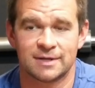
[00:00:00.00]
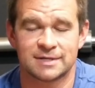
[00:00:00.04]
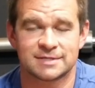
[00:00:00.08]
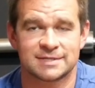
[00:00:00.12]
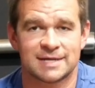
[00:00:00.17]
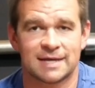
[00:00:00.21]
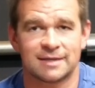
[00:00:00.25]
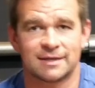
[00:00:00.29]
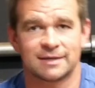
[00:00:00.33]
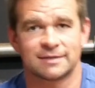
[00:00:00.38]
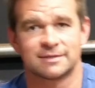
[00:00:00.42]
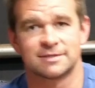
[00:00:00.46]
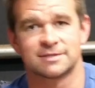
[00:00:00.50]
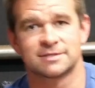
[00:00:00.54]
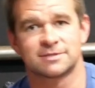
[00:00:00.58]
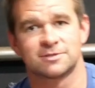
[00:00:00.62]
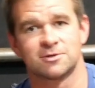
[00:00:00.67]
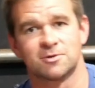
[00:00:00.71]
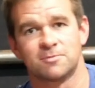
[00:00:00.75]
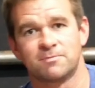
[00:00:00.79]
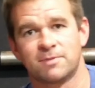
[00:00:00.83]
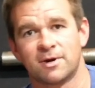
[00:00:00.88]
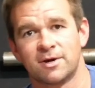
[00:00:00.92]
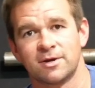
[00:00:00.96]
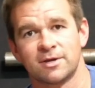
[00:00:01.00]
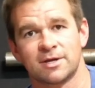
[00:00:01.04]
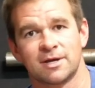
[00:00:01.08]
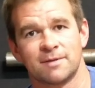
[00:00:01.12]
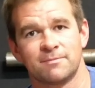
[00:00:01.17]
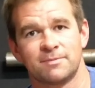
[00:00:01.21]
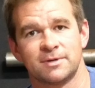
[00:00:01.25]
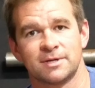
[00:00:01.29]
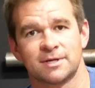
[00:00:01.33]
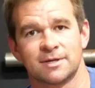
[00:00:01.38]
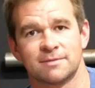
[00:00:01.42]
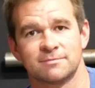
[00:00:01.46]
It's not like this third-party
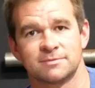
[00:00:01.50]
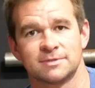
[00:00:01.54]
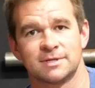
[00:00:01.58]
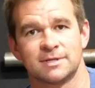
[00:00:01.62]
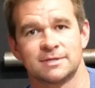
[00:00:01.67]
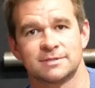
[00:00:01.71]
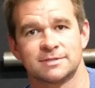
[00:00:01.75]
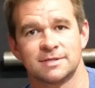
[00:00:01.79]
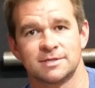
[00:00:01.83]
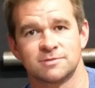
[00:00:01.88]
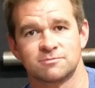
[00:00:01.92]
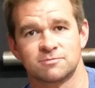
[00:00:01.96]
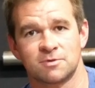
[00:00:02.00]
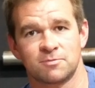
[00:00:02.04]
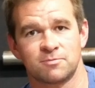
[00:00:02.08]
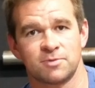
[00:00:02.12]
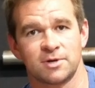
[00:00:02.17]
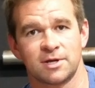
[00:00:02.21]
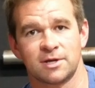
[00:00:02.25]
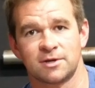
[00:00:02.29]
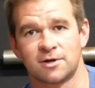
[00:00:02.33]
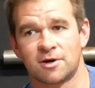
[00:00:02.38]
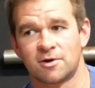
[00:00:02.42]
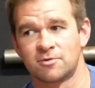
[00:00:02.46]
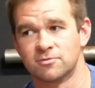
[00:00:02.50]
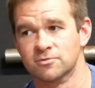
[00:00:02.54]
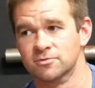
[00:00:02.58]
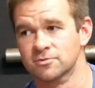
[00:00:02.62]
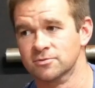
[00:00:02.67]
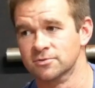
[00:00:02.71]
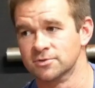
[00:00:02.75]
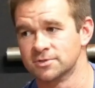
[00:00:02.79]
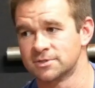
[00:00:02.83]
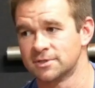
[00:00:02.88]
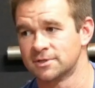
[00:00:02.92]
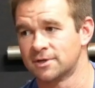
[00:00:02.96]
company comes in and says, we're bringing our
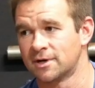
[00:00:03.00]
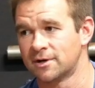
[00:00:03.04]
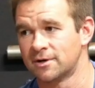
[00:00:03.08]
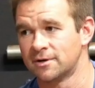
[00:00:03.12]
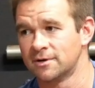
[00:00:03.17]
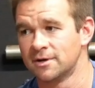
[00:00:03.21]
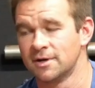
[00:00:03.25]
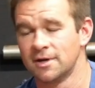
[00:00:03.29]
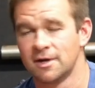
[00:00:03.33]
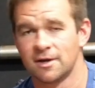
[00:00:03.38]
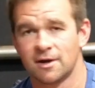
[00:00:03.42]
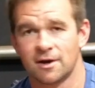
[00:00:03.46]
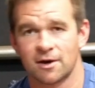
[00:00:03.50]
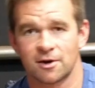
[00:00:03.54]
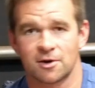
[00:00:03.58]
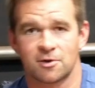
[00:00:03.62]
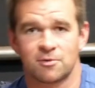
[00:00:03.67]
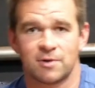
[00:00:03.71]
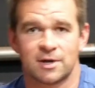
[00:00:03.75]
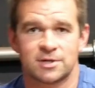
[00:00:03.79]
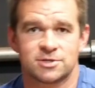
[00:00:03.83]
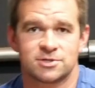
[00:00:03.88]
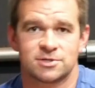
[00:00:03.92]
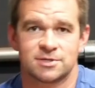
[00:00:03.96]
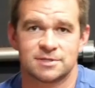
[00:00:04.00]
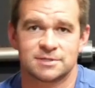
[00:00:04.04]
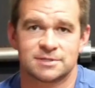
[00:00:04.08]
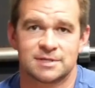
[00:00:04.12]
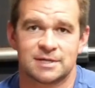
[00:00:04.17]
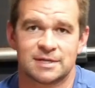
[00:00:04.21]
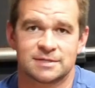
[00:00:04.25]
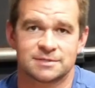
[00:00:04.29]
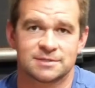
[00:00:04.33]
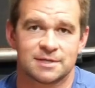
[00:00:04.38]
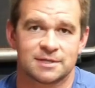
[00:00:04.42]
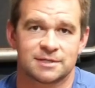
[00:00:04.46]
rules and our questions,
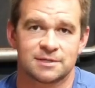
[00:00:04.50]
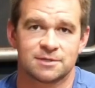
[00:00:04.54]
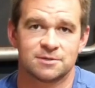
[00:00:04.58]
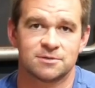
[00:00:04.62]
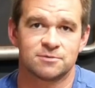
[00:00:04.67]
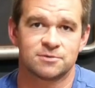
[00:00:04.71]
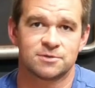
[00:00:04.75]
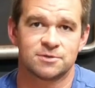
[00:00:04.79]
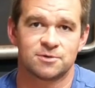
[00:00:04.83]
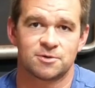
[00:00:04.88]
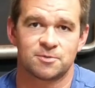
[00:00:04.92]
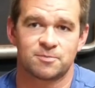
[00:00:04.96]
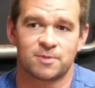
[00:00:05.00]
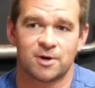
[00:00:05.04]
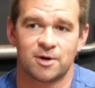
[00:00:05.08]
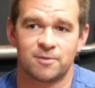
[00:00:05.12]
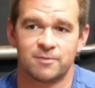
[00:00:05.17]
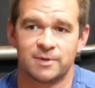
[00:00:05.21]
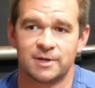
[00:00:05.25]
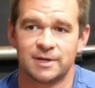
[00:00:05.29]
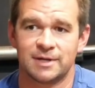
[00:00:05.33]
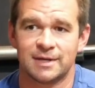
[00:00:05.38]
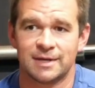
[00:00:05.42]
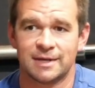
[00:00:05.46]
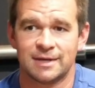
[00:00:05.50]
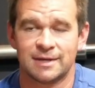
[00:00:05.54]
and it has nothing to do with your department.